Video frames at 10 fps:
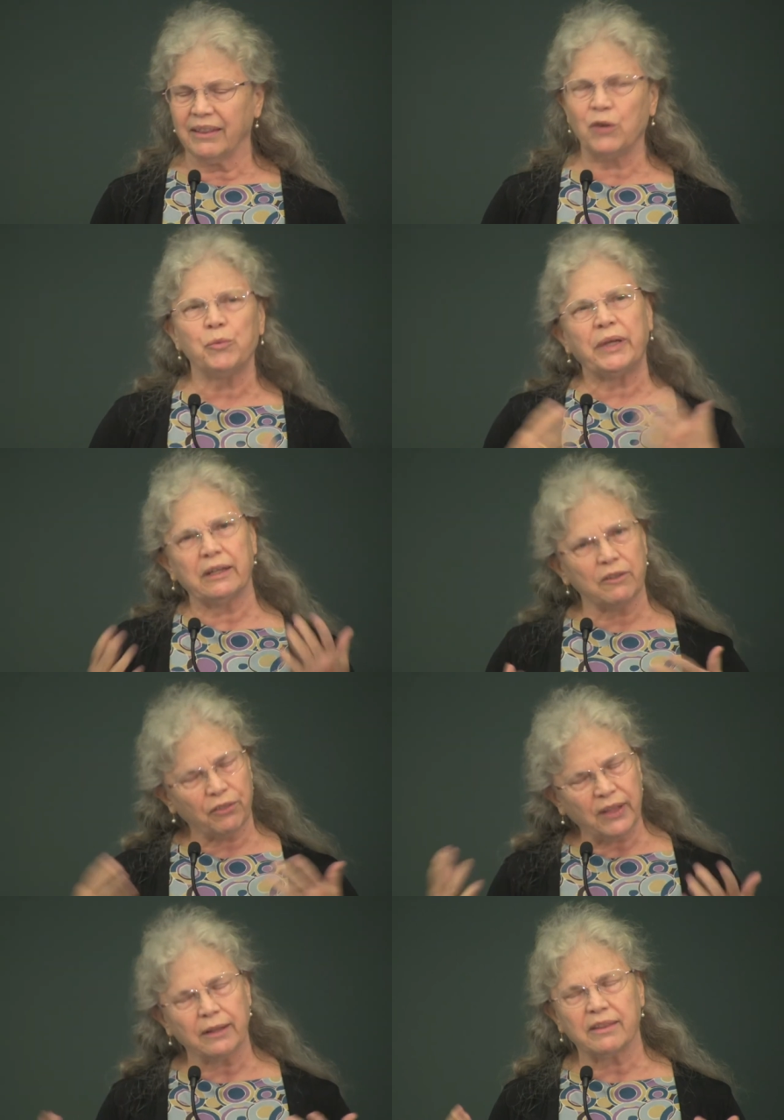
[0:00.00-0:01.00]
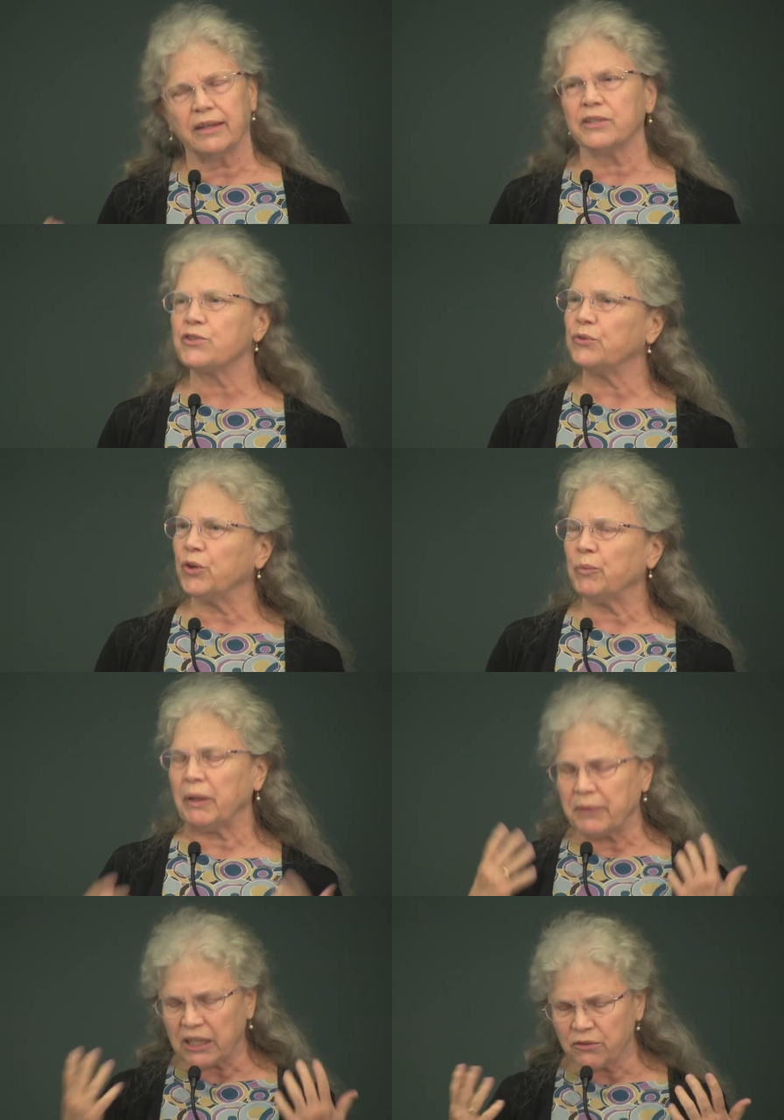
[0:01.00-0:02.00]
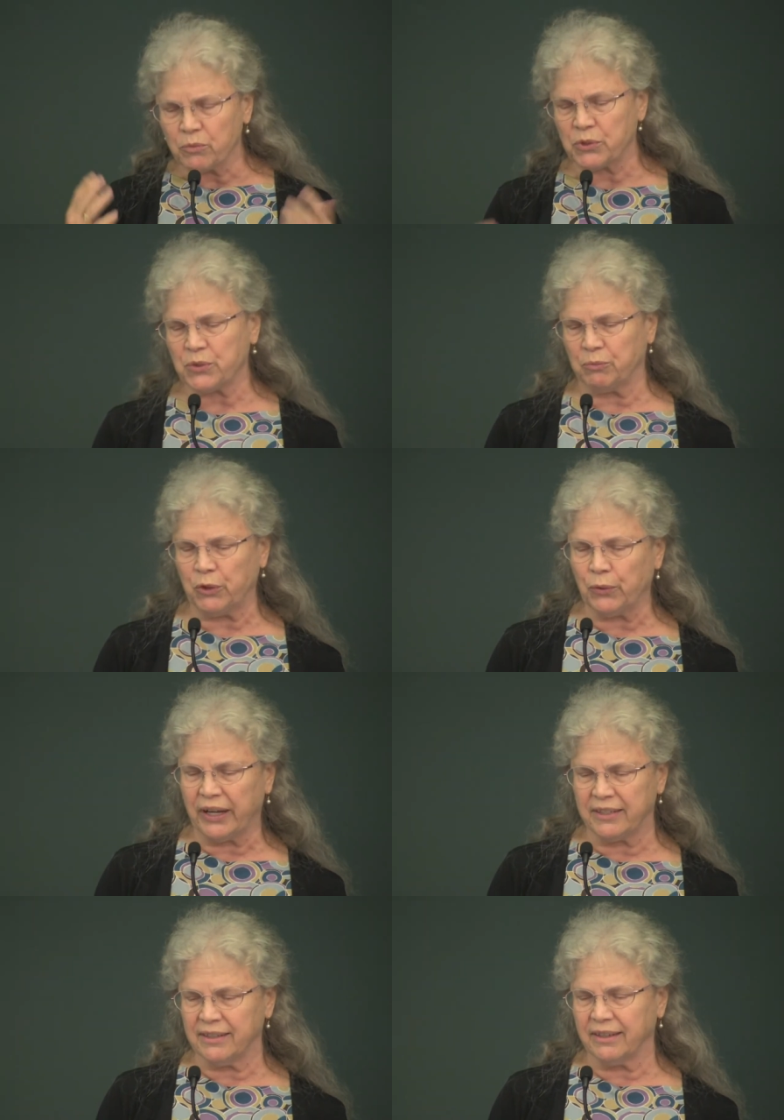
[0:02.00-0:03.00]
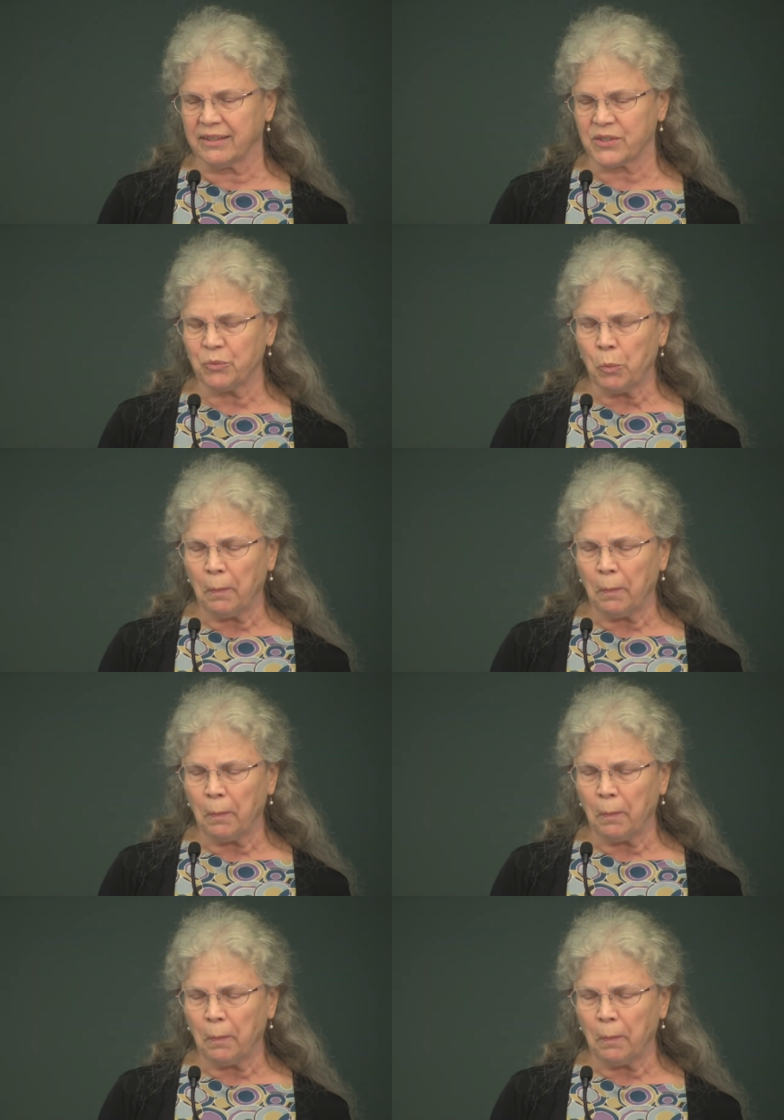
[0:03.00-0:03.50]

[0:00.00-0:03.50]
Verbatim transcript: They will begin to think things through, maybe give them some new ideas.